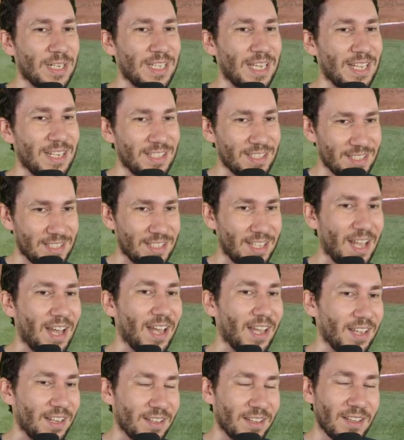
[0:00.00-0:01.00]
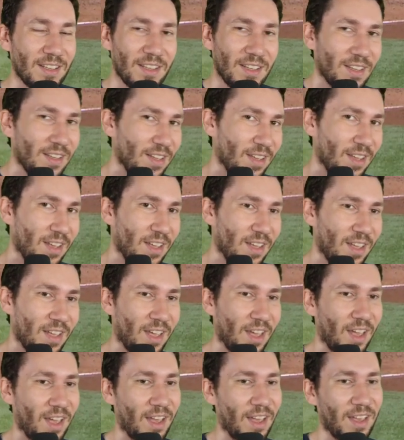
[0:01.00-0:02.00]
get inside,
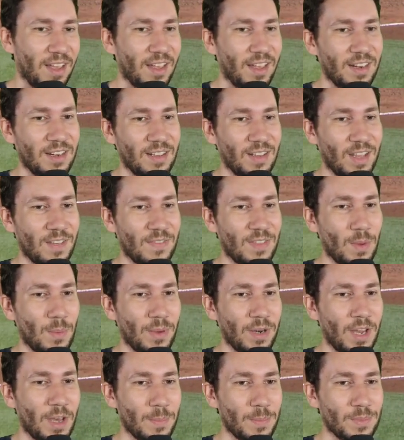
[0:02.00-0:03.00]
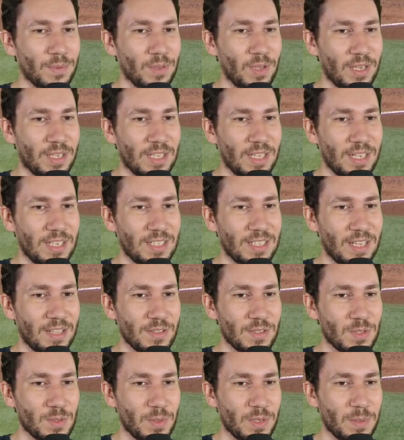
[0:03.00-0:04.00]
uh, and he left that one up. Lucky that he got the
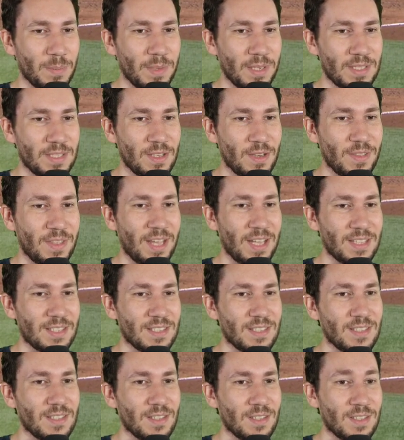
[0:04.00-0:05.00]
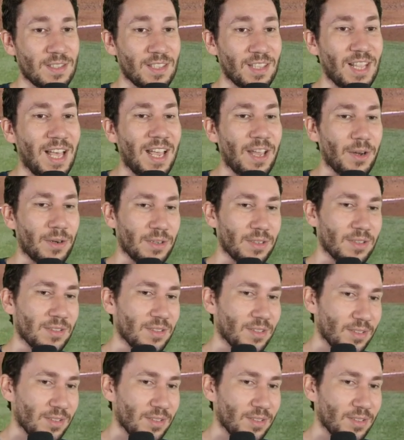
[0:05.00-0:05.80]
swing and miss there. That's the slider,